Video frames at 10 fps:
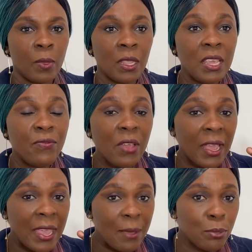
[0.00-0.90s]
If you
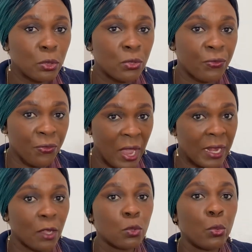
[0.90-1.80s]
are able to
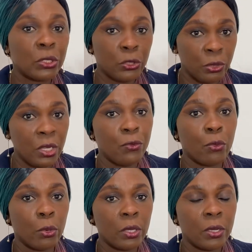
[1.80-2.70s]
find out what you did
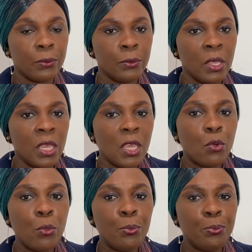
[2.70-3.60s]
wrong, it
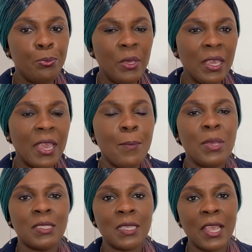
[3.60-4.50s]
could be a
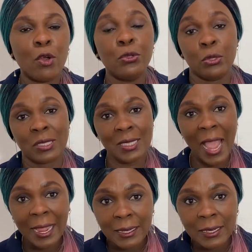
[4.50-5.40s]
mistake on your
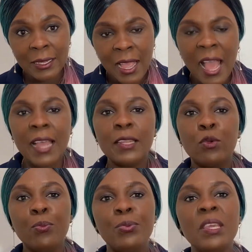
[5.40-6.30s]
side, and it
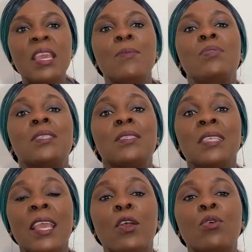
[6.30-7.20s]
could be a
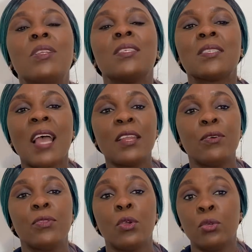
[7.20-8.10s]
mistake on the side
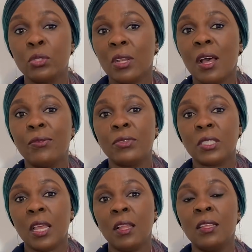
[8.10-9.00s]
of the consular
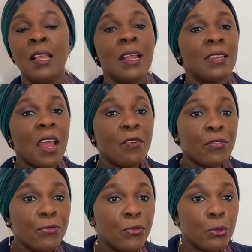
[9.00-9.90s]
officer that
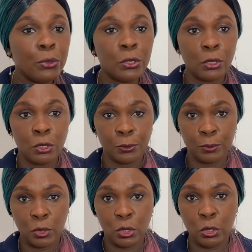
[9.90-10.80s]
reviewed
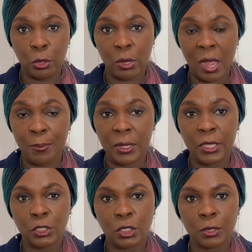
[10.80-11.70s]
your
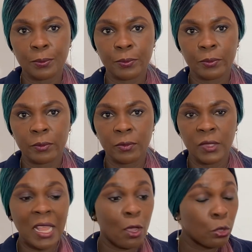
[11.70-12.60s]
application,
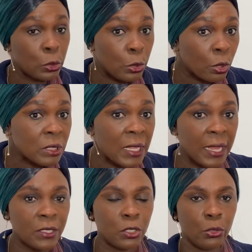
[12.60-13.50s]
that
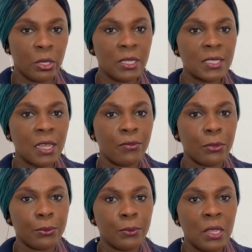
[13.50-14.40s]
conducted your
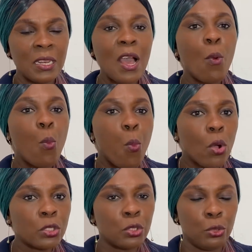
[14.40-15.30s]
interview. Now,
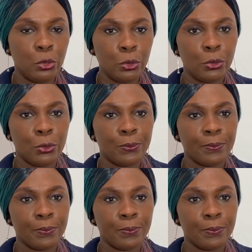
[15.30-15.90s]
what do you do?